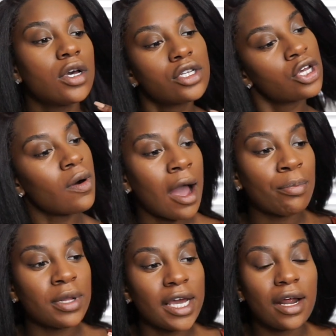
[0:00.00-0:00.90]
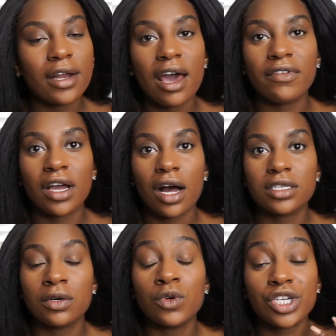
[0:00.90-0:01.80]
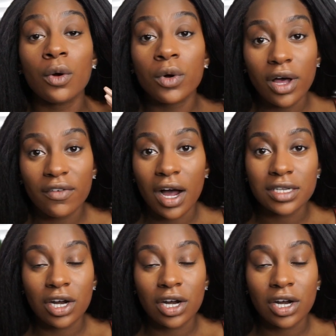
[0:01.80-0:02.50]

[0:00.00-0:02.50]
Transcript: So I plan on having content, which I will have content.